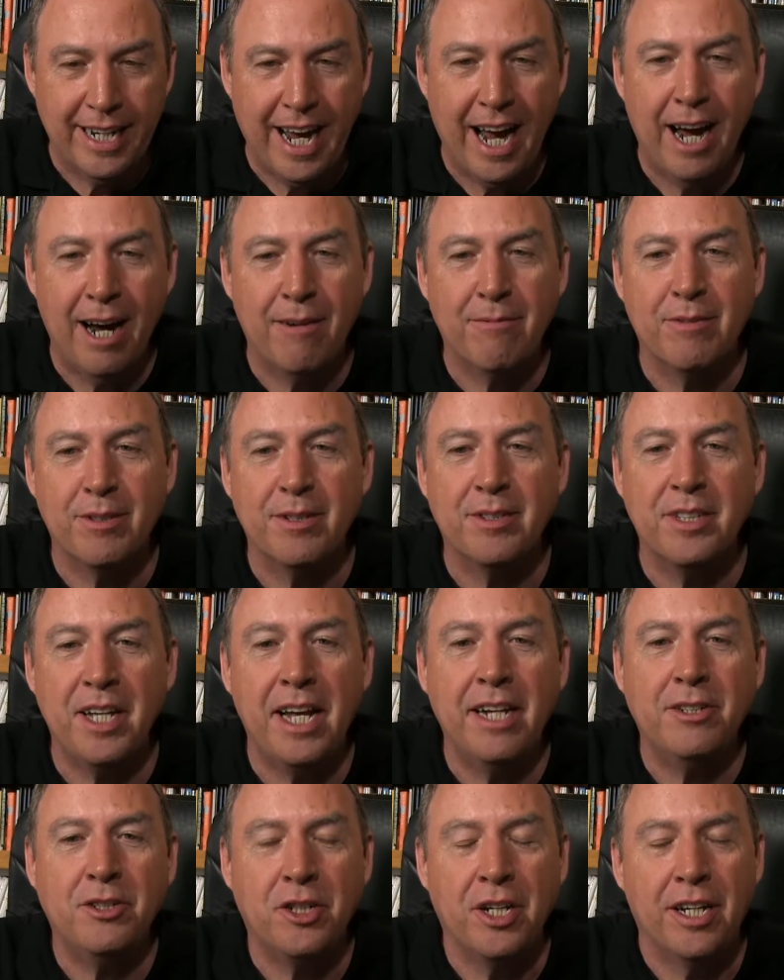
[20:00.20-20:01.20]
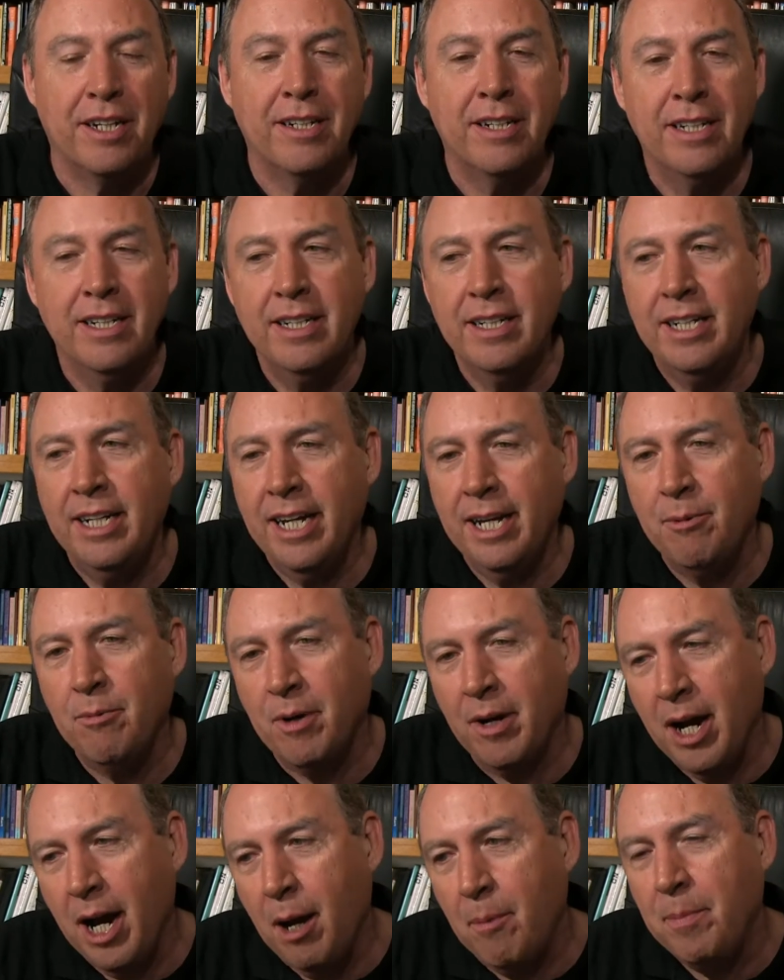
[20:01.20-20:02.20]
conversation and
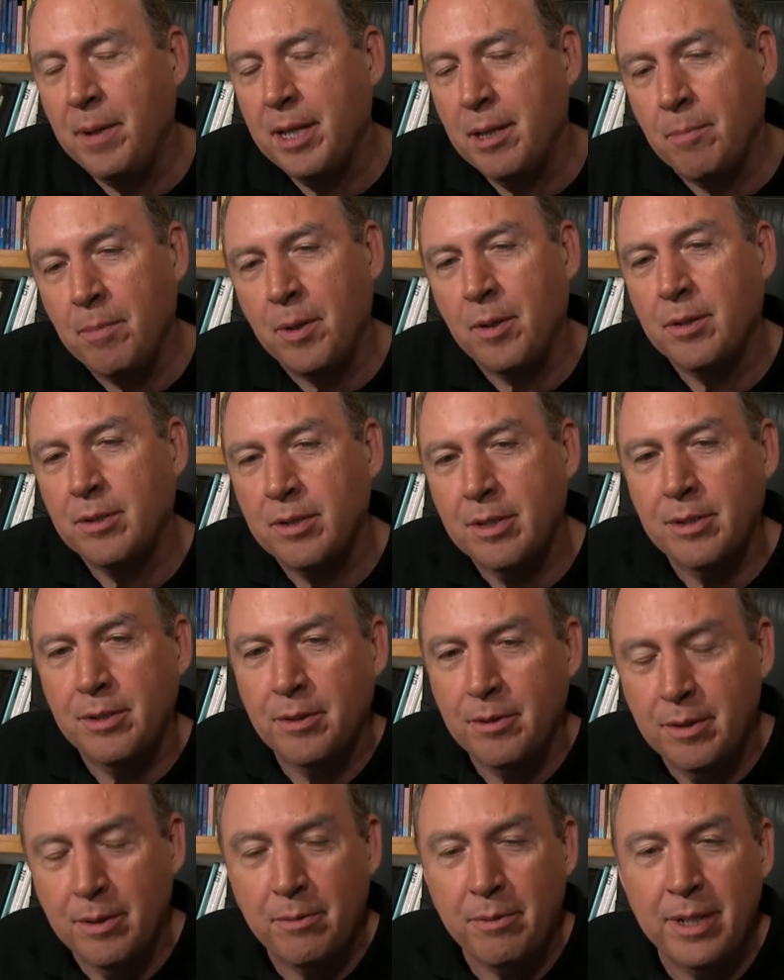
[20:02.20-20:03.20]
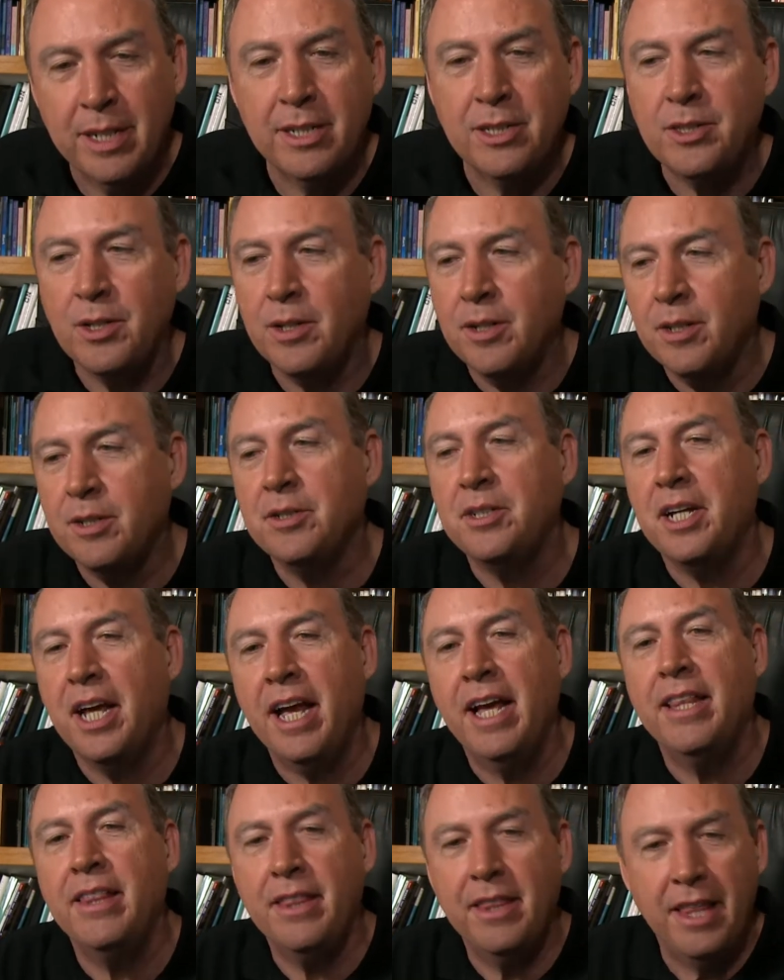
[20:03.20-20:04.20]
we're helping the person do the research
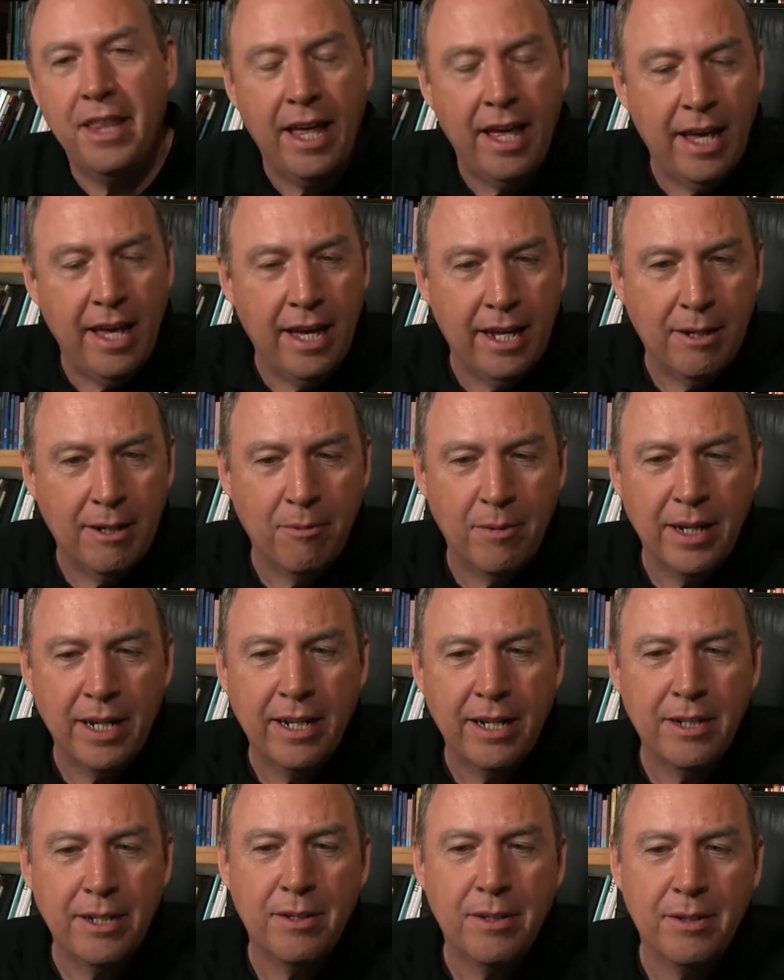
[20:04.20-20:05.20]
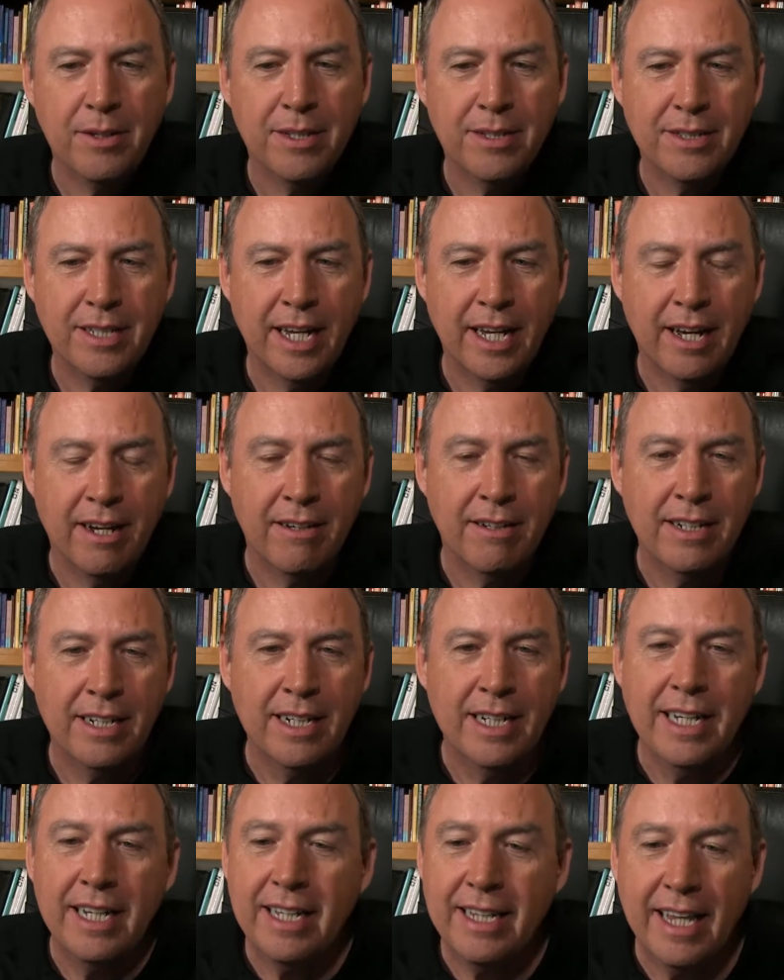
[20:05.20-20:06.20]
and then we can do the sale.
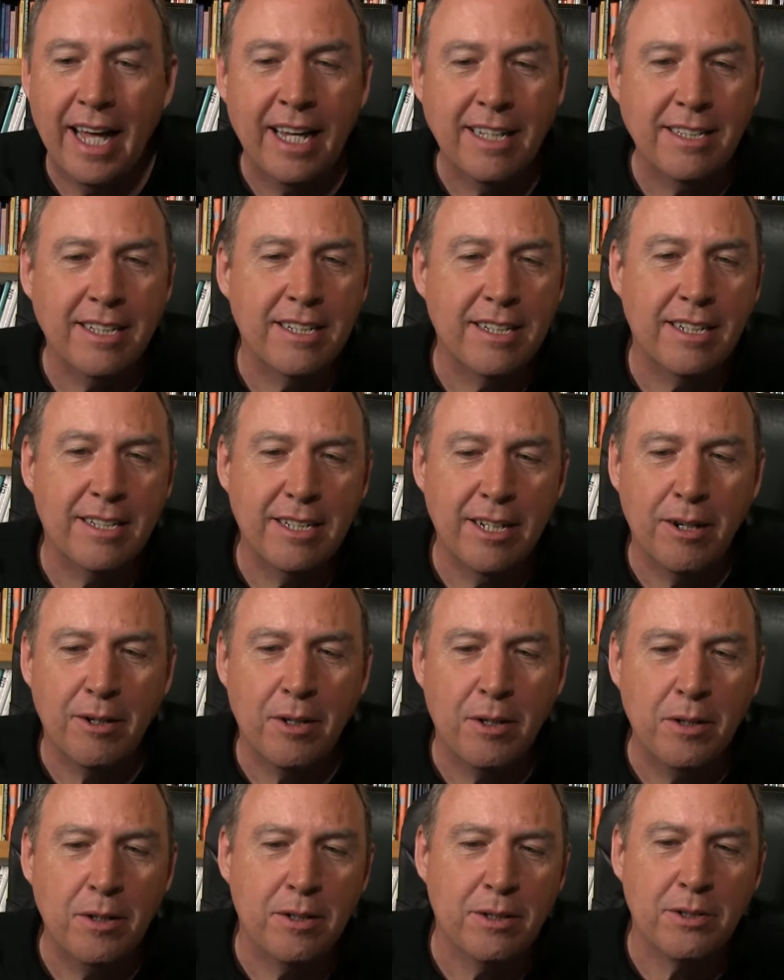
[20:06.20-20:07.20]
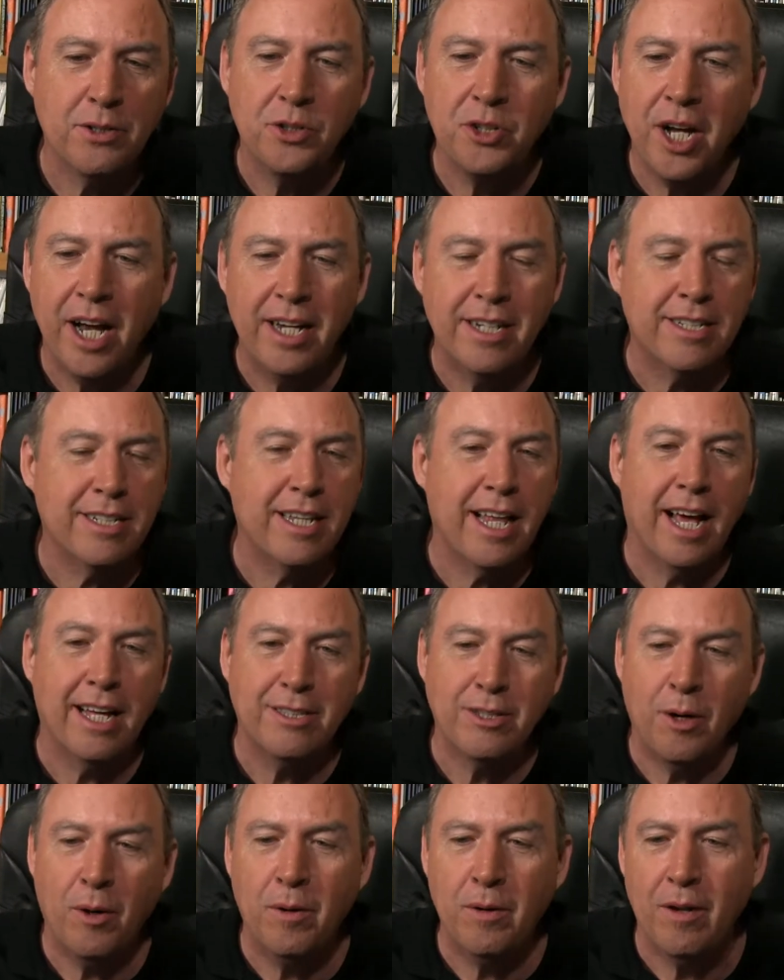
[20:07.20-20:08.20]
That's, you know, Google's changed
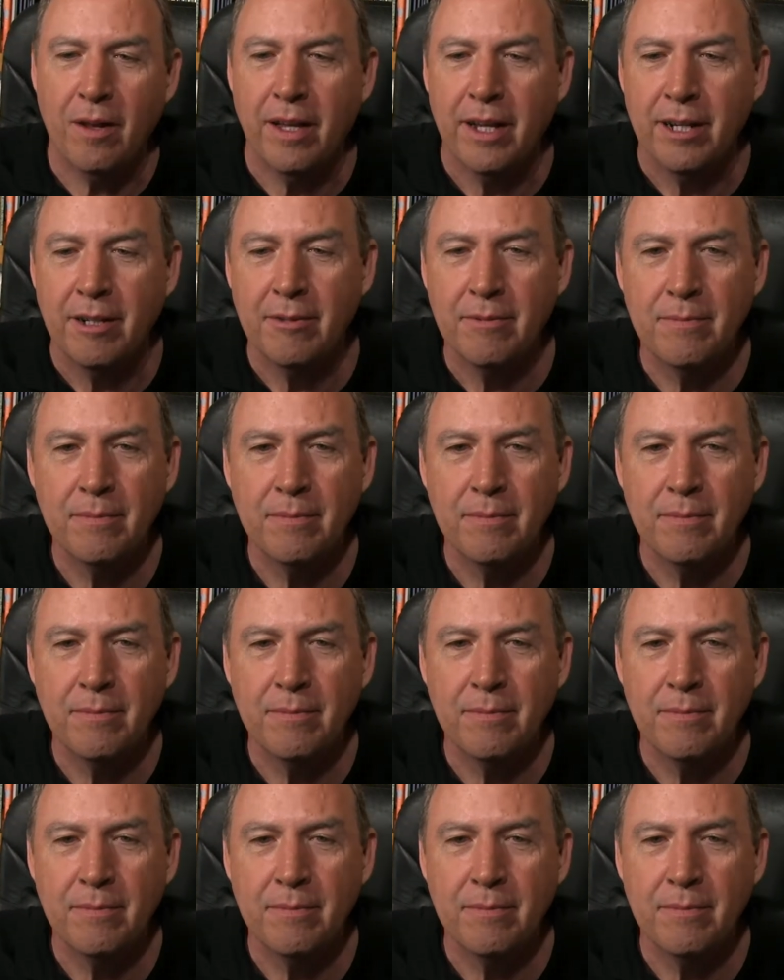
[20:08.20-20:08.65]
that totally.